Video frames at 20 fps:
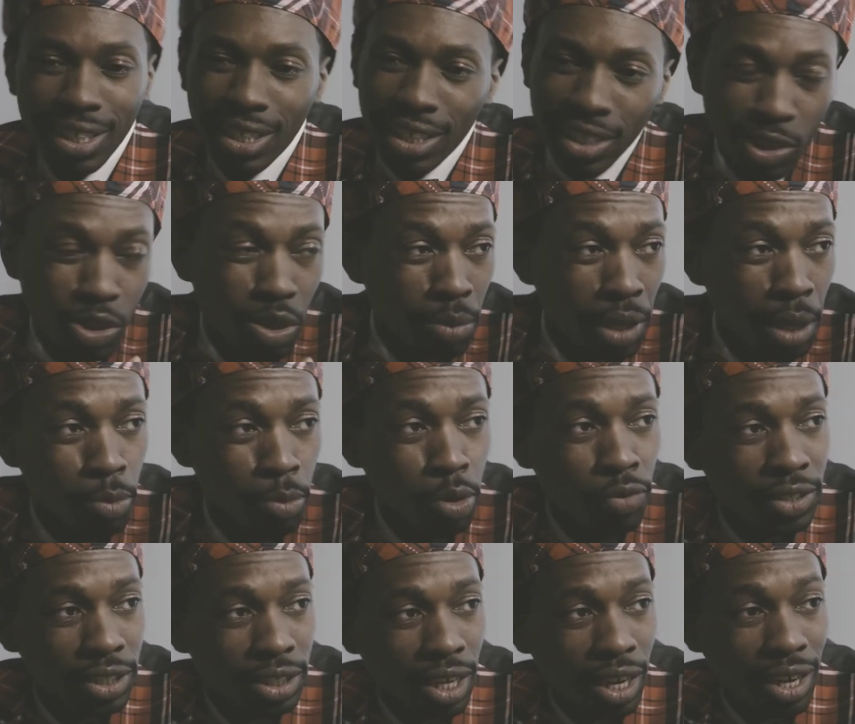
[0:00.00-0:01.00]
you're gonna be a movie
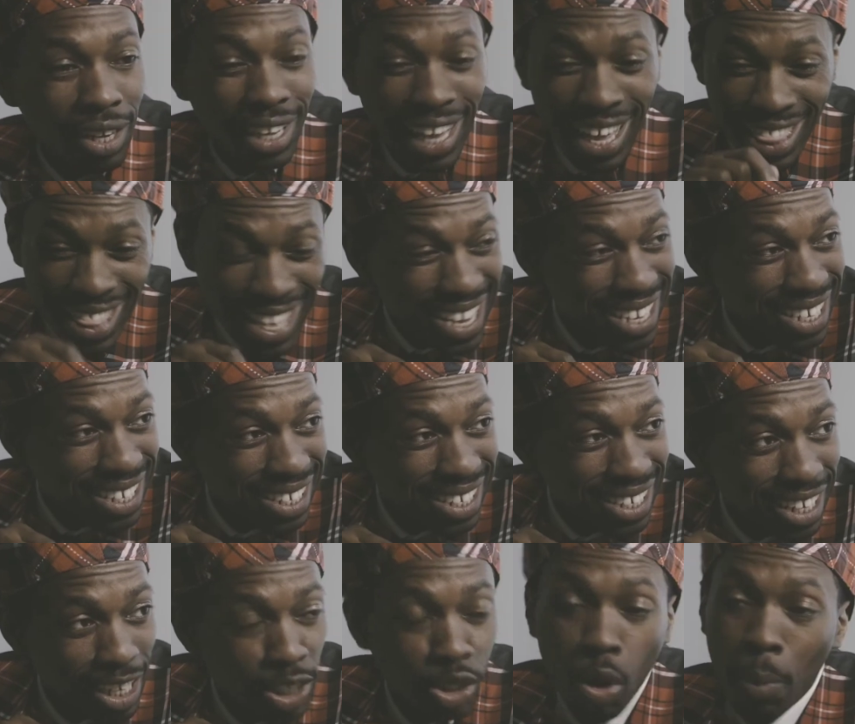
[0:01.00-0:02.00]
star. And this
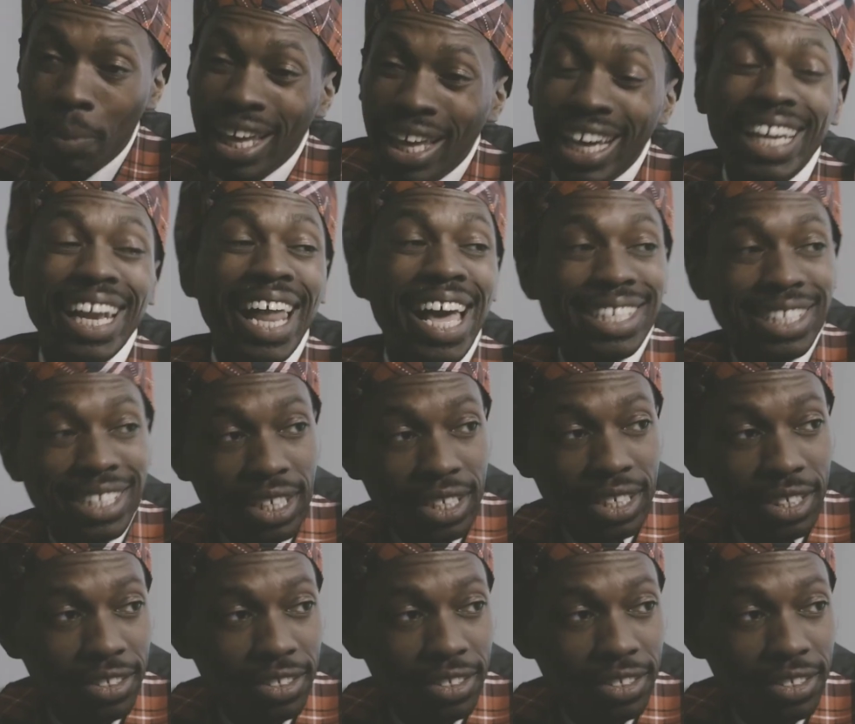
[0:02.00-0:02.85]
is gonna be a classic.